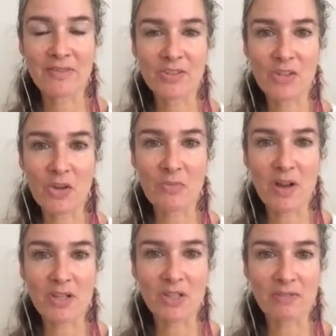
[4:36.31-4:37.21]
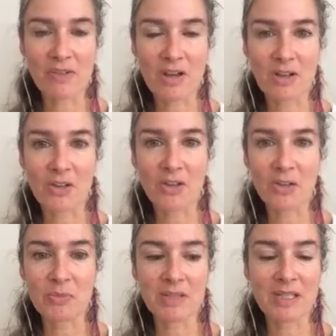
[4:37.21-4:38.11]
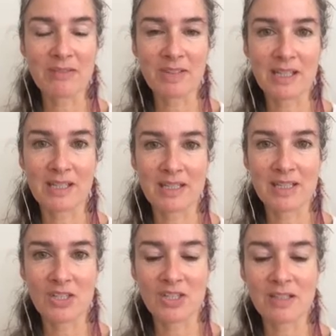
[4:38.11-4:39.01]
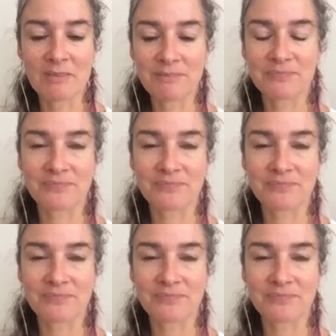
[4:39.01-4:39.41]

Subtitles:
so much of our human living condition.